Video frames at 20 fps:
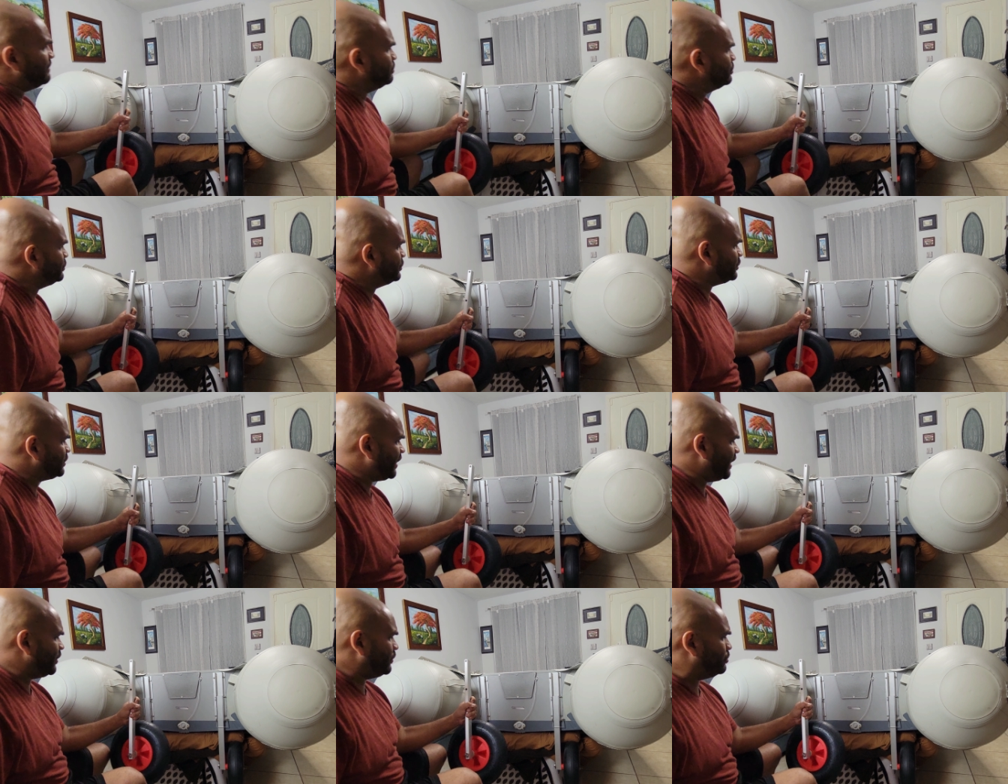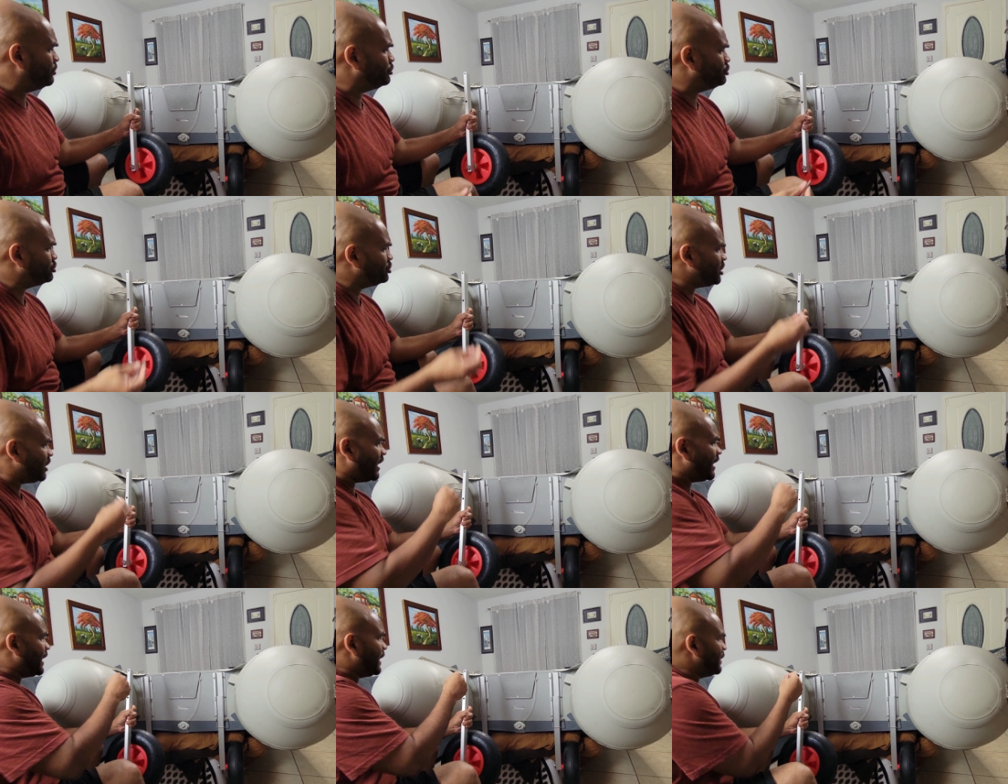I will say to
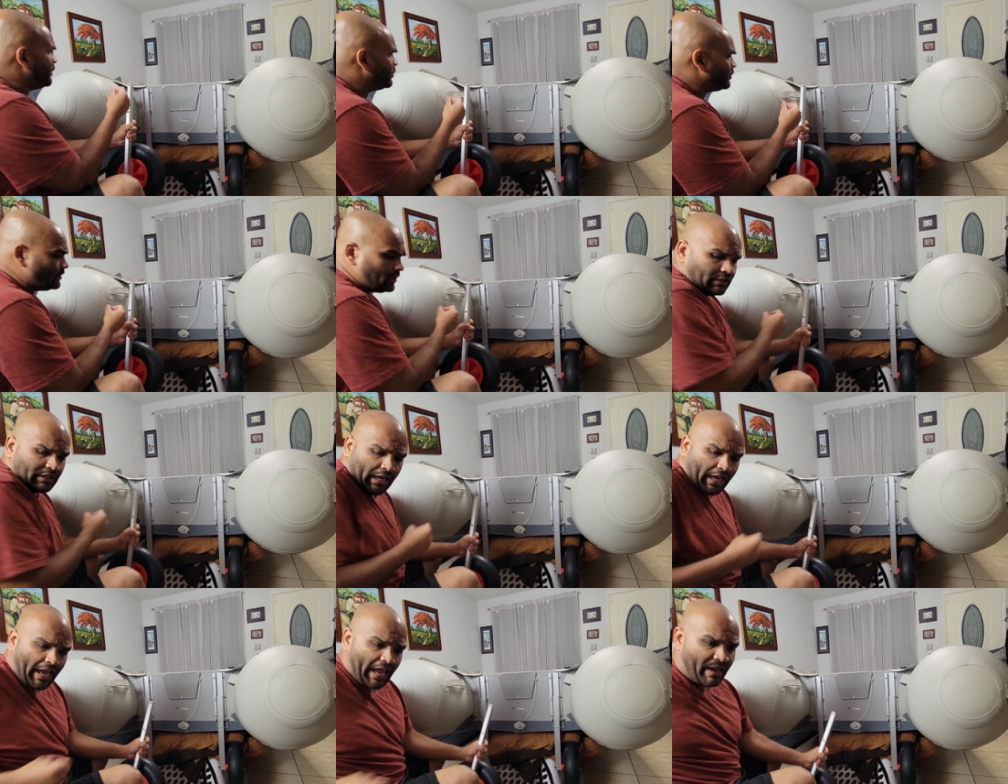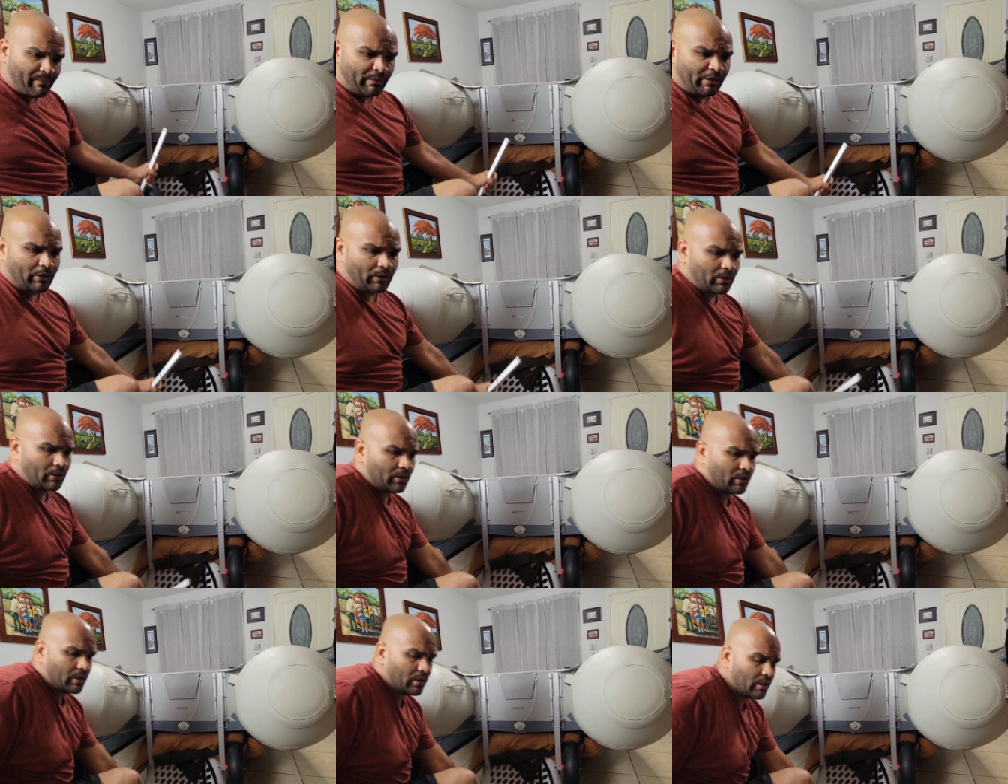change the
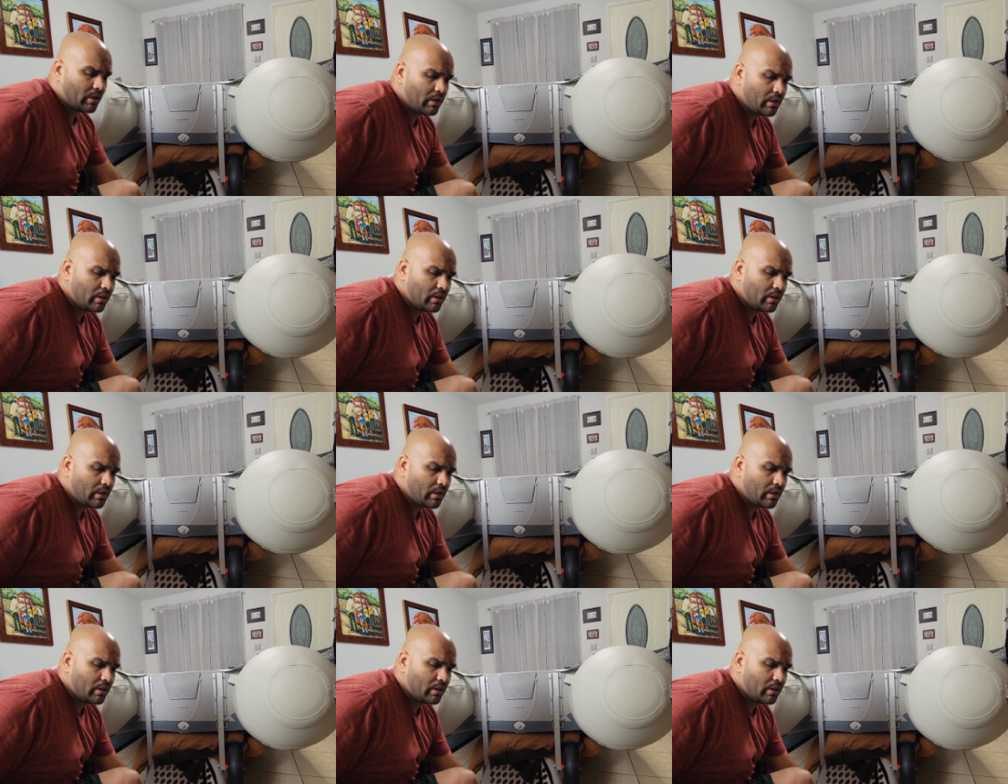diameter